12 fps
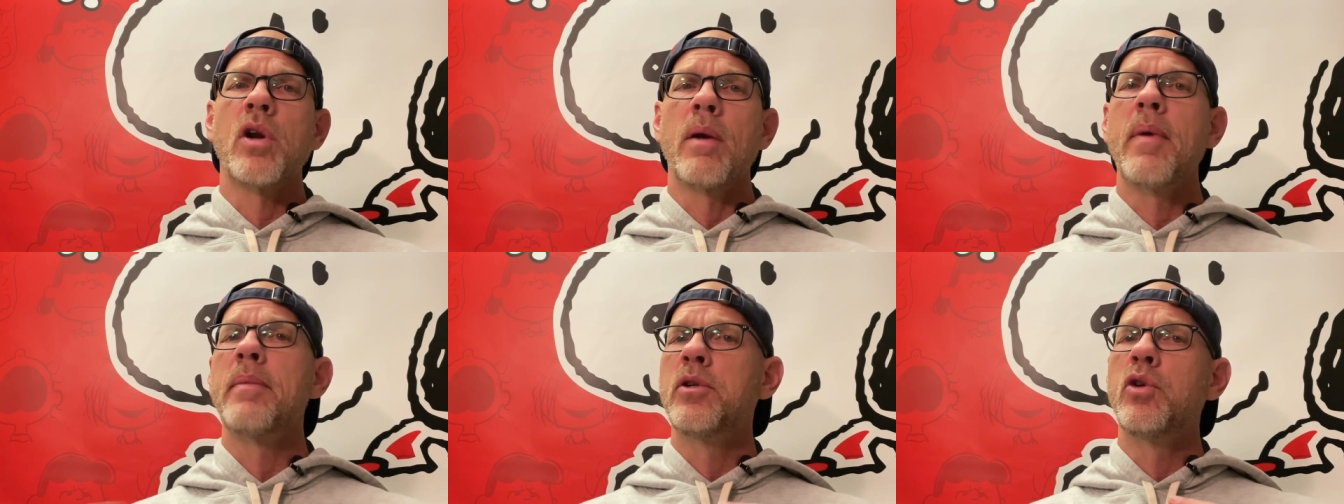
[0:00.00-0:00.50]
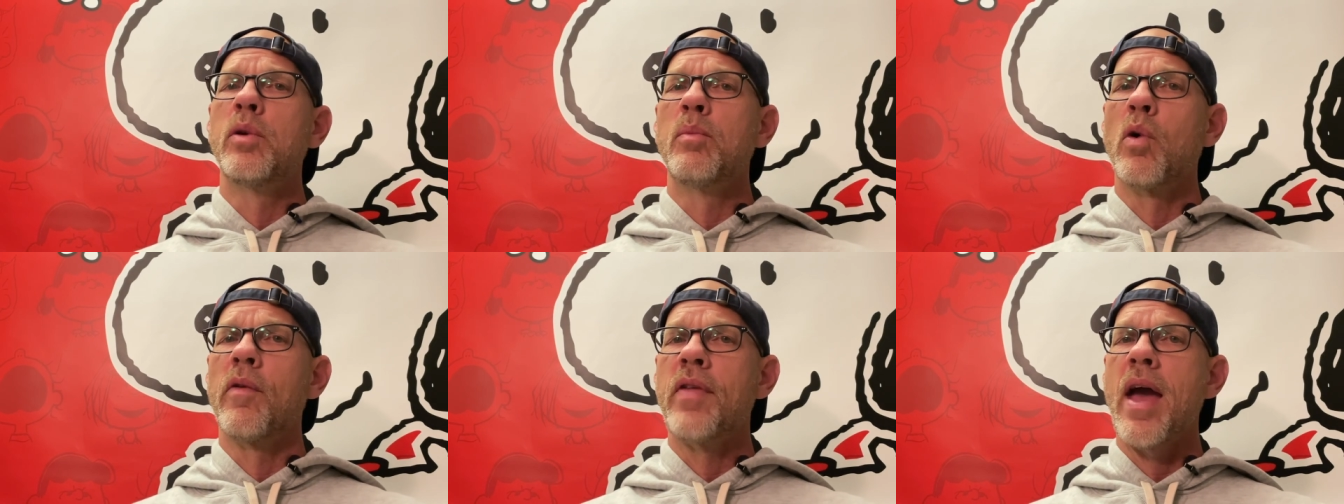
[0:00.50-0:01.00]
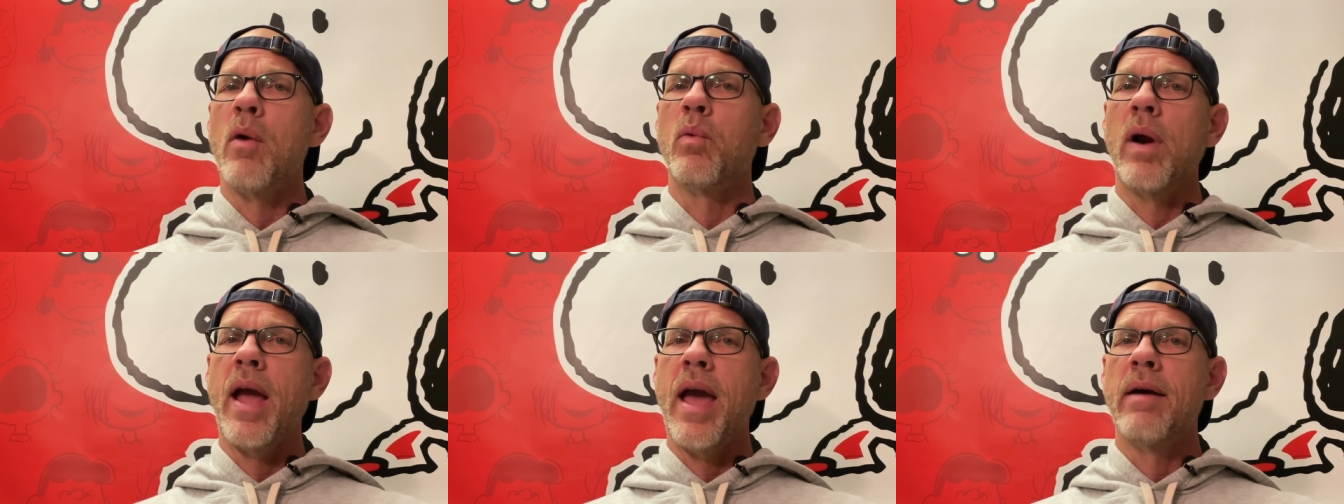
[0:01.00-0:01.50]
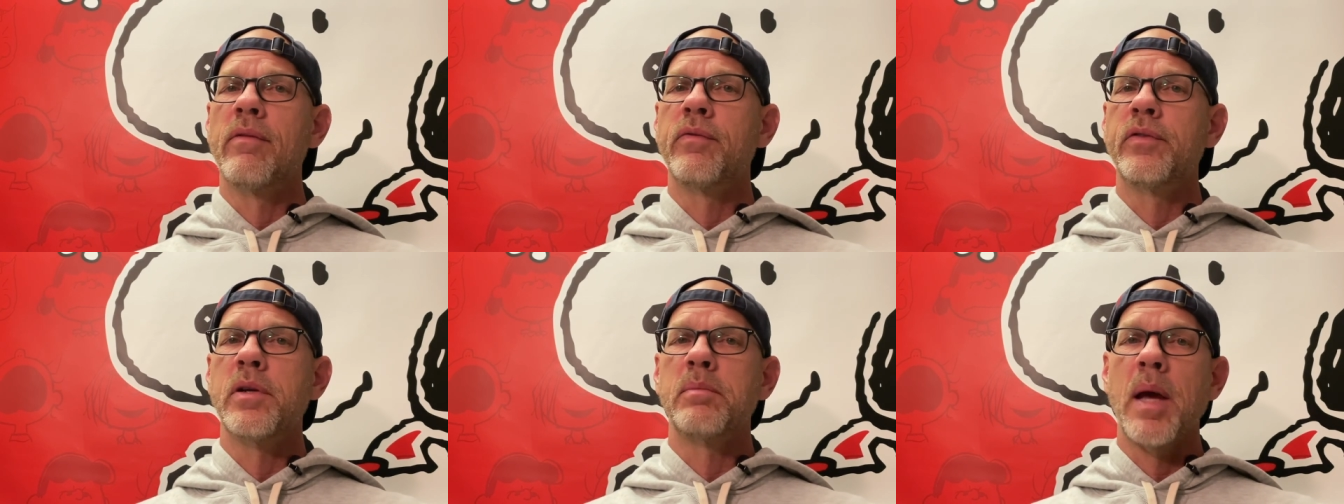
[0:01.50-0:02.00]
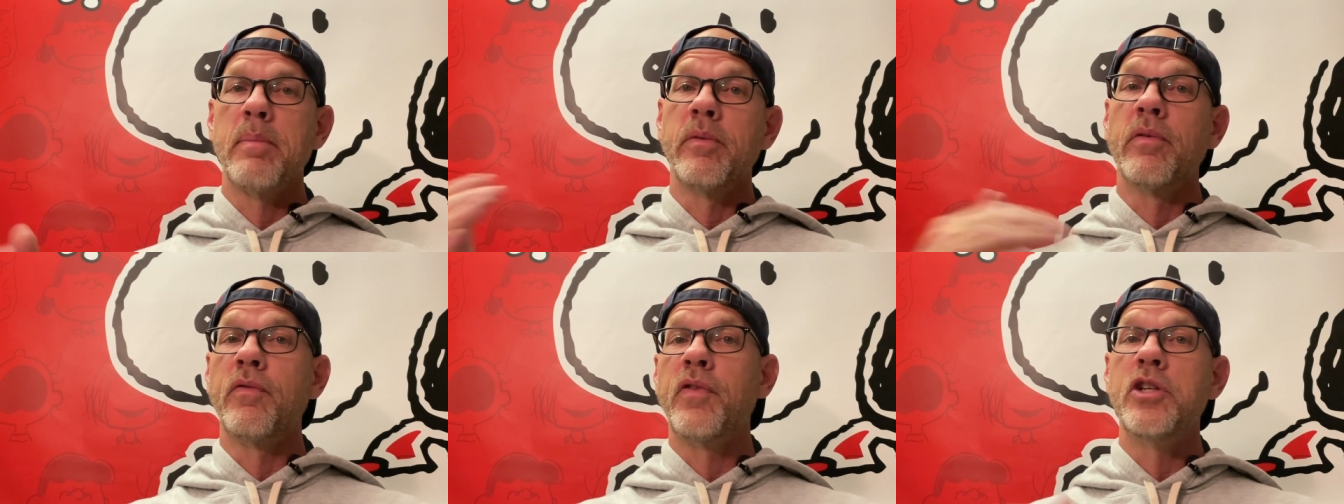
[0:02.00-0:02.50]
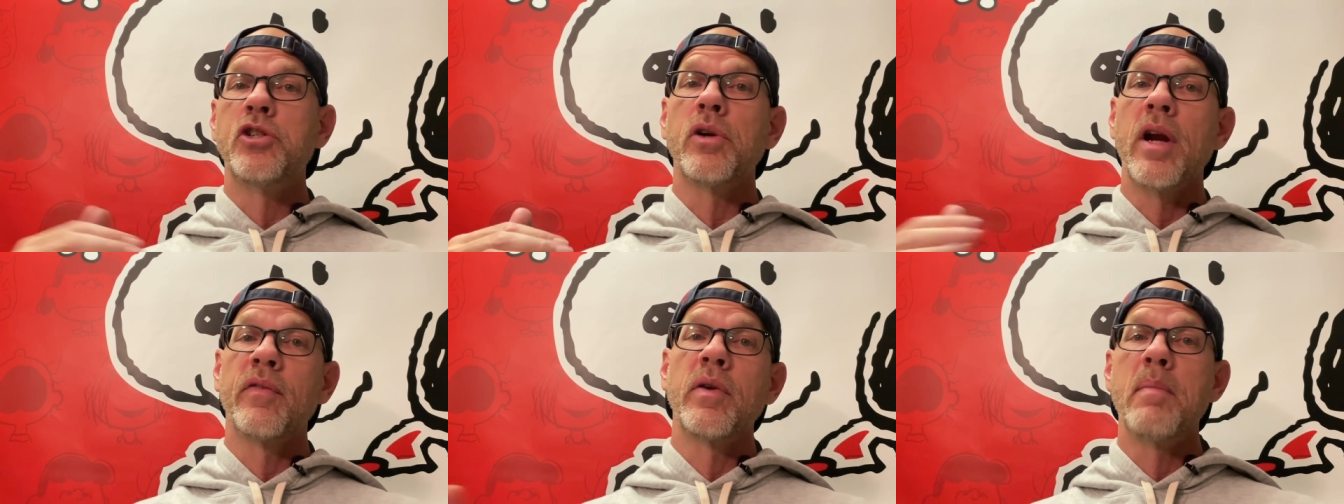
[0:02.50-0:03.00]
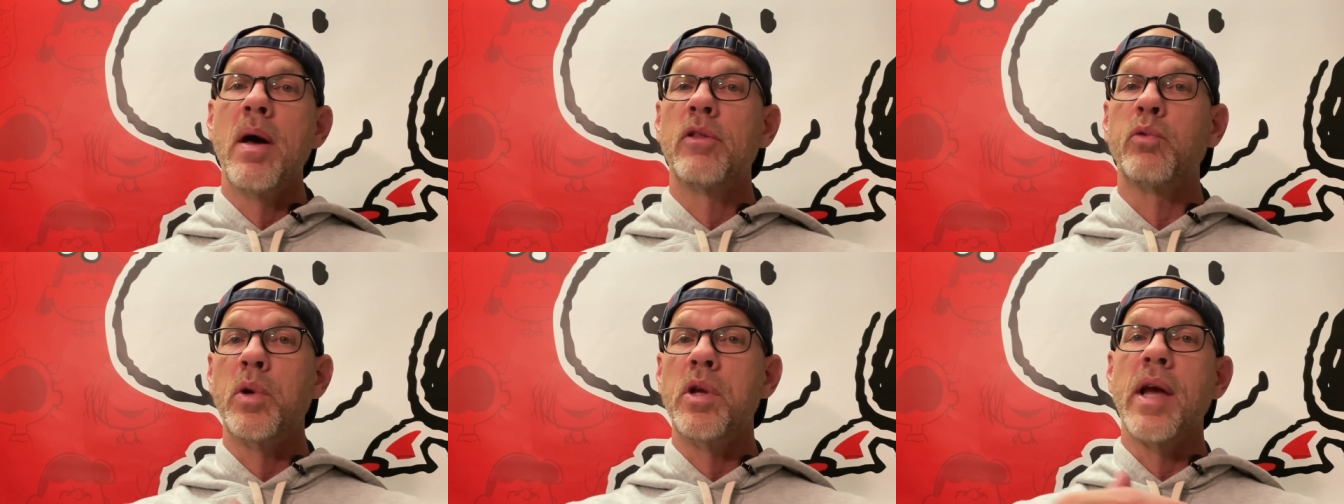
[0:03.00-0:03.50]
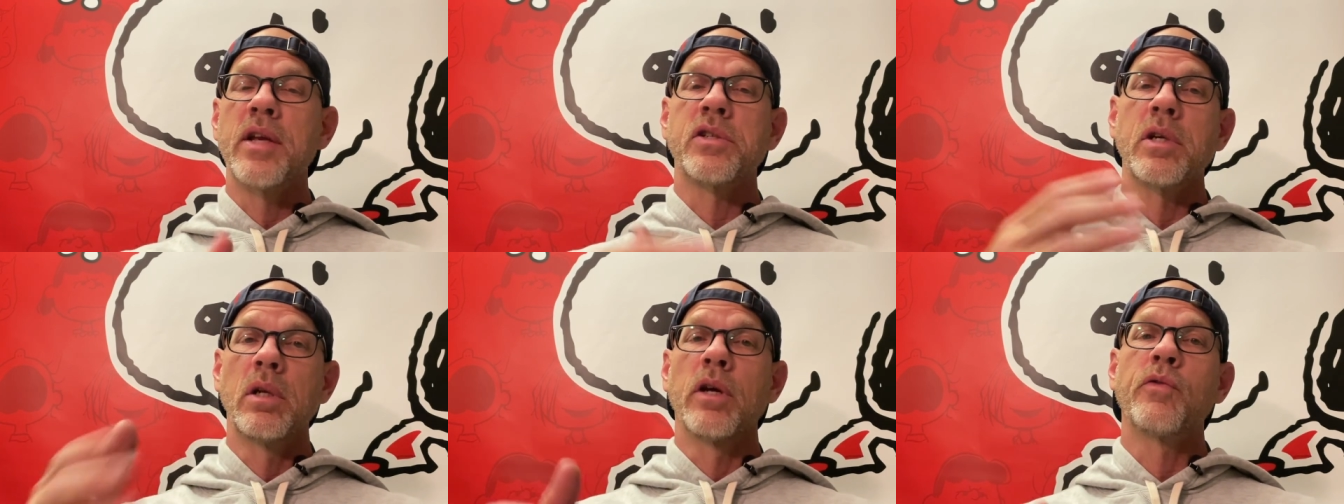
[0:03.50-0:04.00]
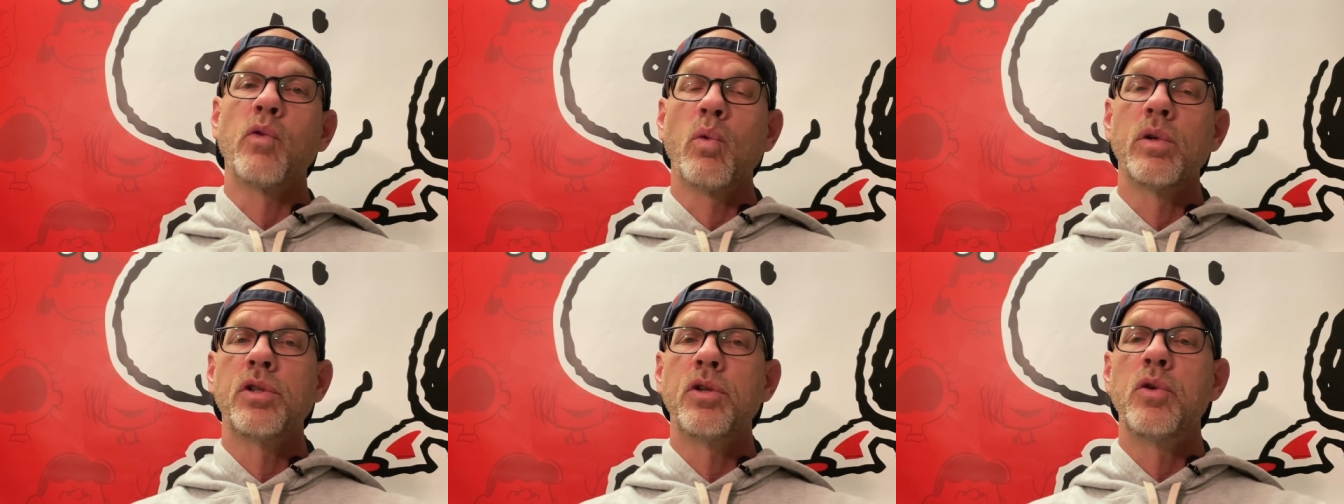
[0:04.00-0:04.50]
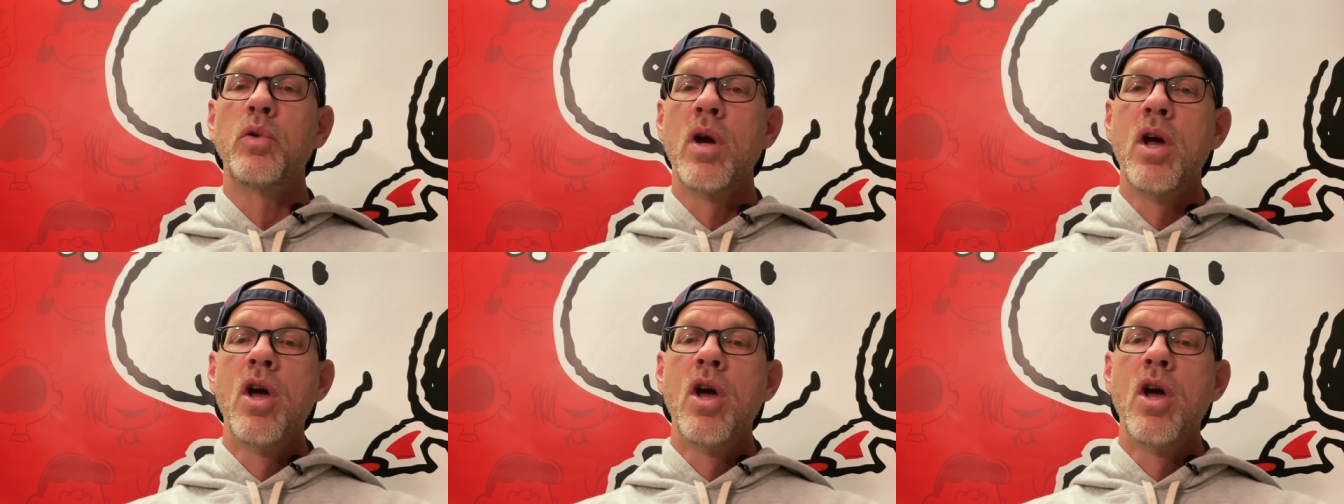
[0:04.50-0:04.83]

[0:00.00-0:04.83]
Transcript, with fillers: maybe doing more of that where I have some type of a feature every month where you guys can look forward to.